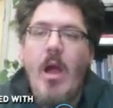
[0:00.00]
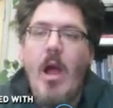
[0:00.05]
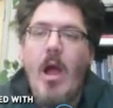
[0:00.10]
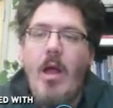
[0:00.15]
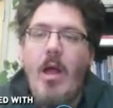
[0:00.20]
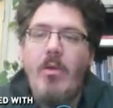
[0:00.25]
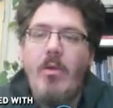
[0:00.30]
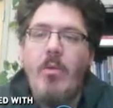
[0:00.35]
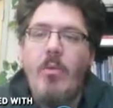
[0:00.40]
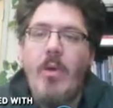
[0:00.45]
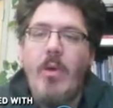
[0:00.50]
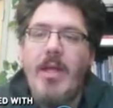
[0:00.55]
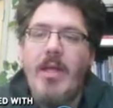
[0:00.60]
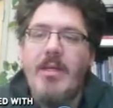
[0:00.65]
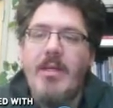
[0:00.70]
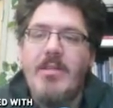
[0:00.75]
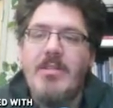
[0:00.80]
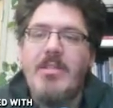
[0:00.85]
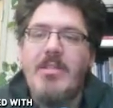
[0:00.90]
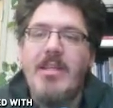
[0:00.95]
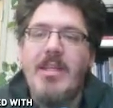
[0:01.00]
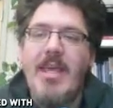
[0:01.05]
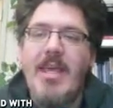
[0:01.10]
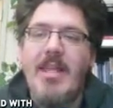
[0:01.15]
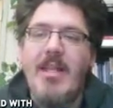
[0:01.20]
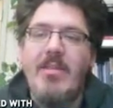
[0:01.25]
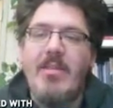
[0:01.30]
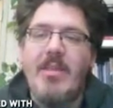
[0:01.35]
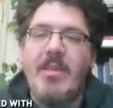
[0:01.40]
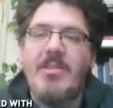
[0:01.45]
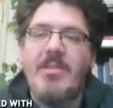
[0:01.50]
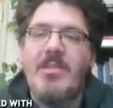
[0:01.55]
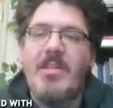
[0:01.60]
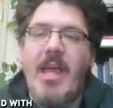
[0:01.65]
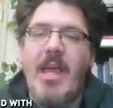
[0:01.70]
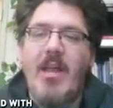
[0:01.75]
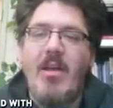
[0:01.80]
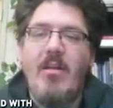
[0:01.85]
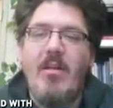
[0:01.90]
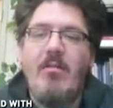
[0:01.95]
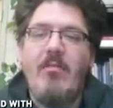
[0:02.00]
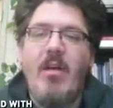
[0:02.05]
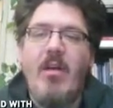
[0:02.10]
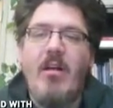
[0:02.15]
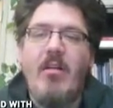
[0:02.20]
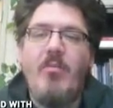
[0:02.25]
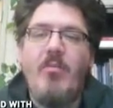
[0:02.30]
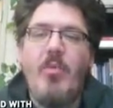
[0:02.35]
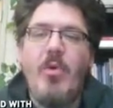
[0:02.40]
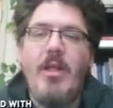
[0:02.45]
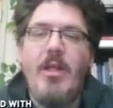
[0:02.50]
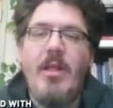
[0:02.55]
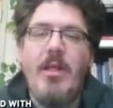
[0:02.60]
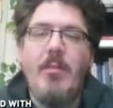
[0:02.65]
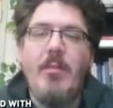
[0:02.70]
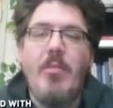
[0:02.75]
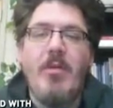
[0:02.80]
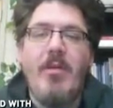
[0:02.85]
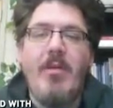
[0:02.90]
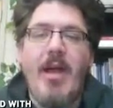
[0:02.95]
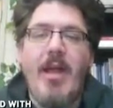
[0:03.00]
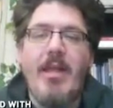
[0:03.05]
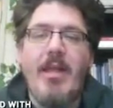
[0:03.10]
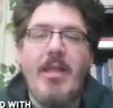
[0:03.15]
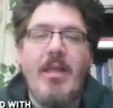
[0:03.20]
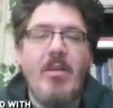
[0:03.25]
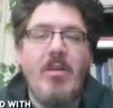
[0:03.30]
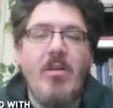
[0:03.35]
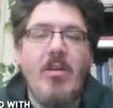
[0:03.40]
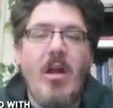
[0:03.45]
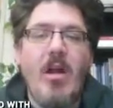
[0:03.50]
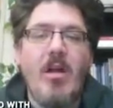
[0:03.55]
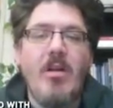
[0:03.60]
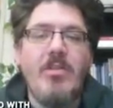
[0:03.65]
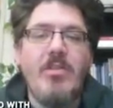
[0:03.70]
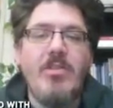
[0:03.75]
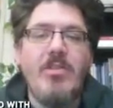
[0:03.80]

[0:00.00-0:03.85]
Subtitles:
Other ways to get at this standard involve providing kindergarten